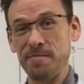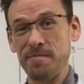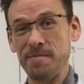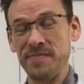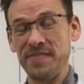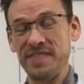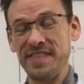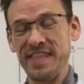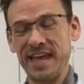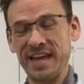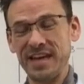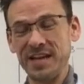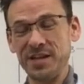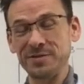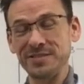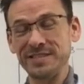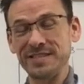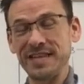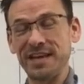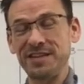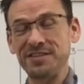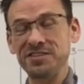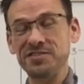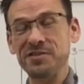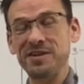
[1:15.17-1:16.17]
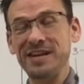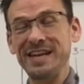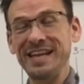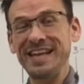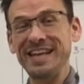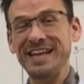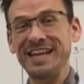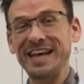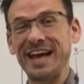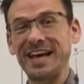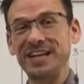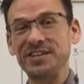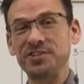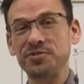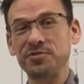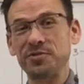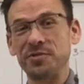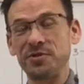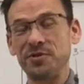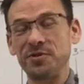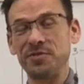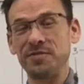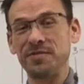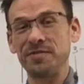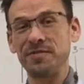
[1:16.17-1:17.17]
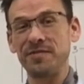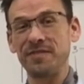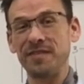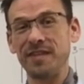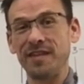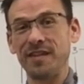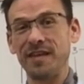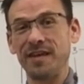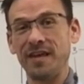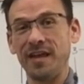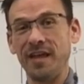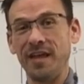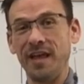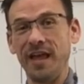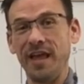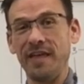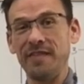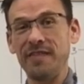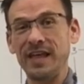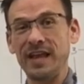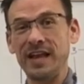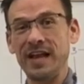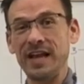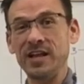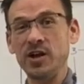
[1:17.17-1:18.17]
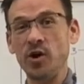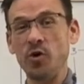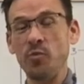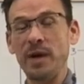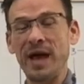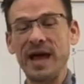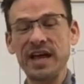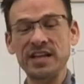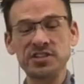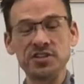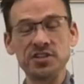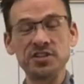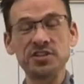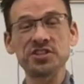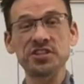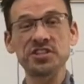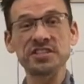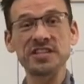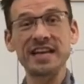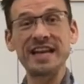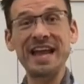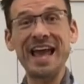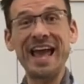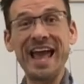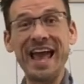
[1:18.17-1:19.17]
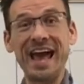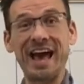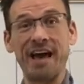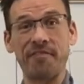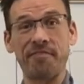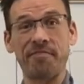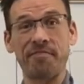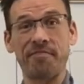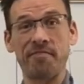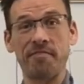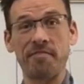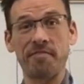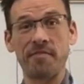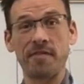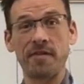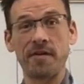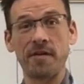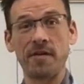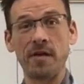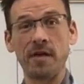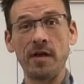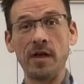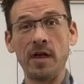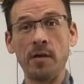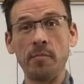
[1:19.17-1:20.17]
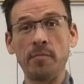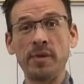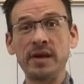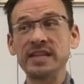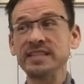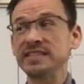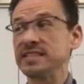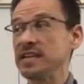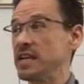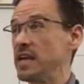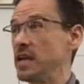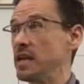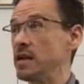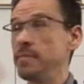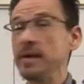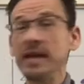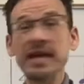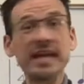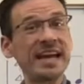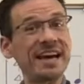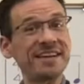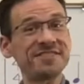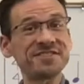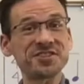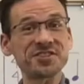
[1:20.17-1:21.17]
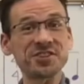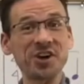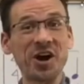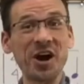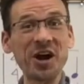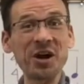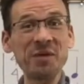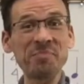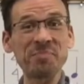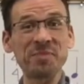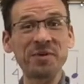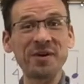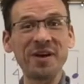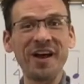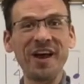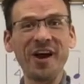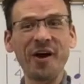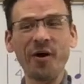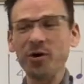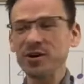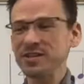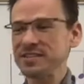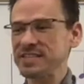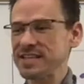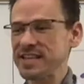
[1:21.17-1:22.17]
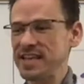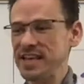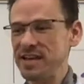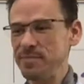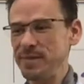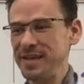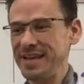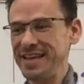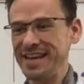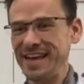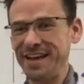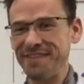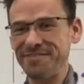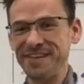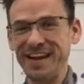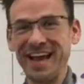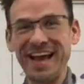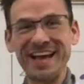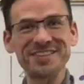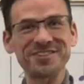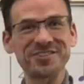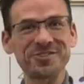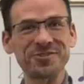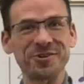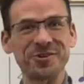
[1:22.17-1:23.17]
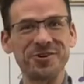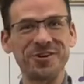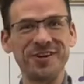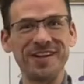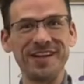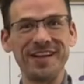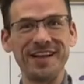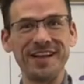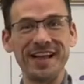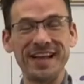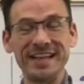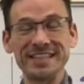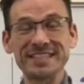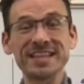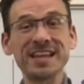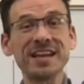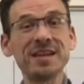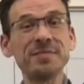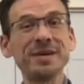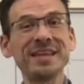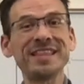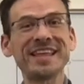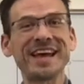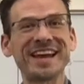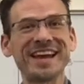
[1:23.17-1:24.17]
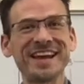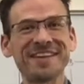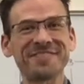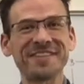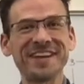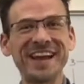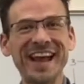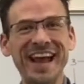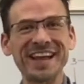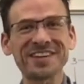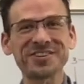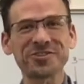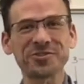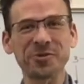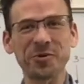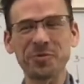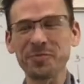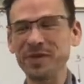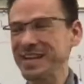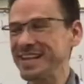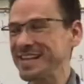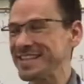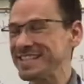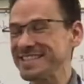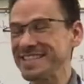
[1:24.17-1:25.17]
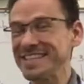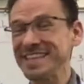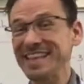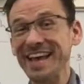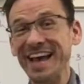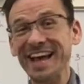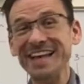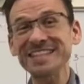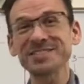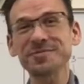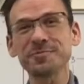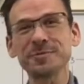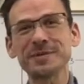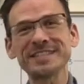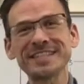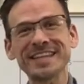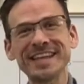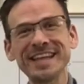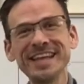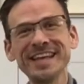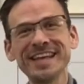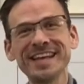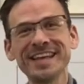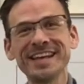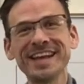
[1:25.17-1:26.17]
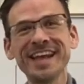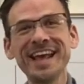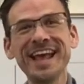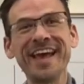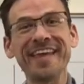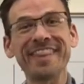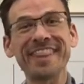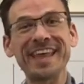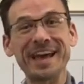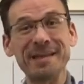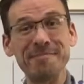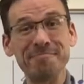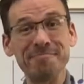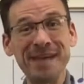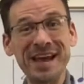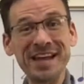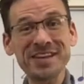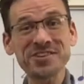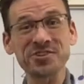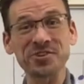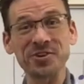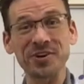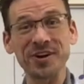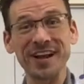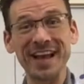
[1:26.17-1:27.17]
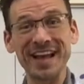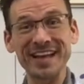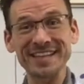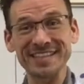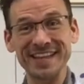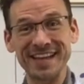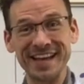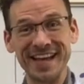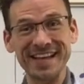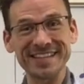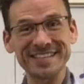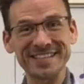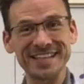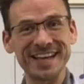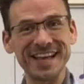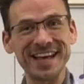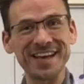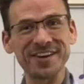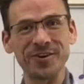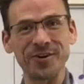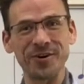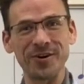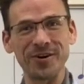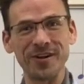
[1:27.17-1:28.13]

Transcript: Then it goes down to an E natural, and then I go back to just an F. But is it going to be an F sharp, or is it going to be an F natural? It's going to be that F natural, because that's what's in that measure as an accidental.